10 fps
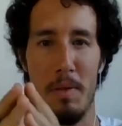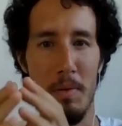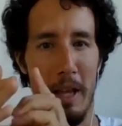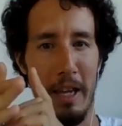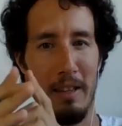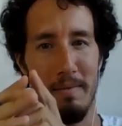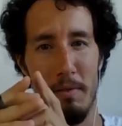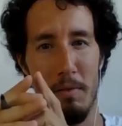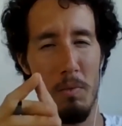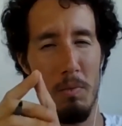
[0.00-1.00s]
through like
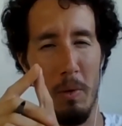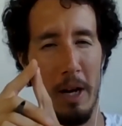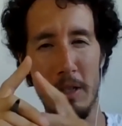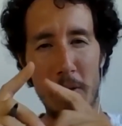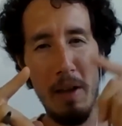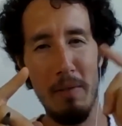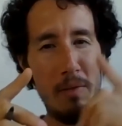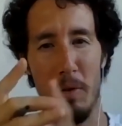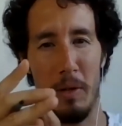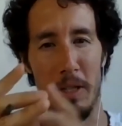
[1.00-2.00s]
way too heavy
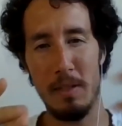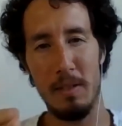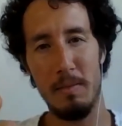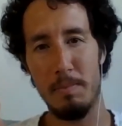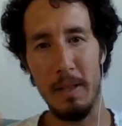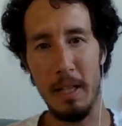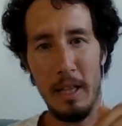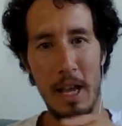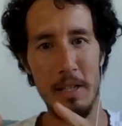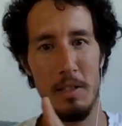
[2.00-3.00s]
focus in the
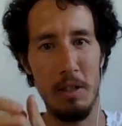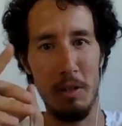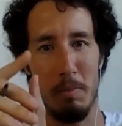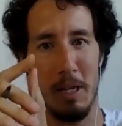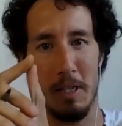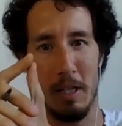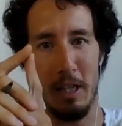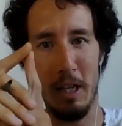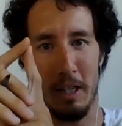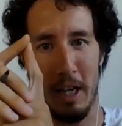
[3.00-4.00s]
last year,
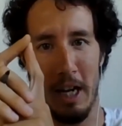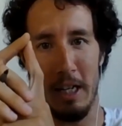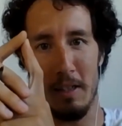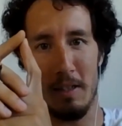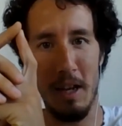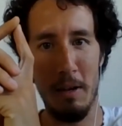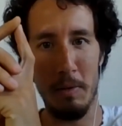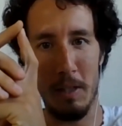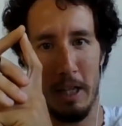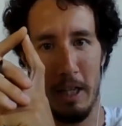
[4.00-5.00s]
basically on cadence, I
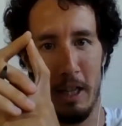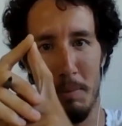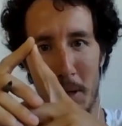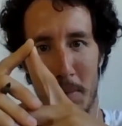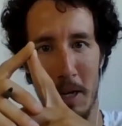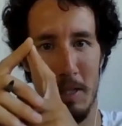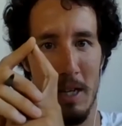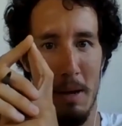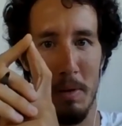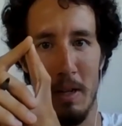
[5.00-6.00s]
was like clipping my
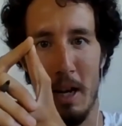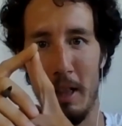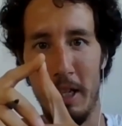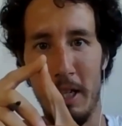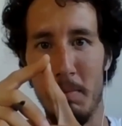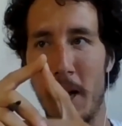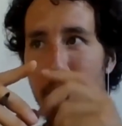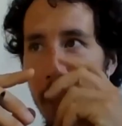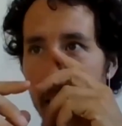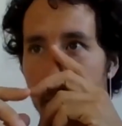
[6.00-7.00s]
step and not letting my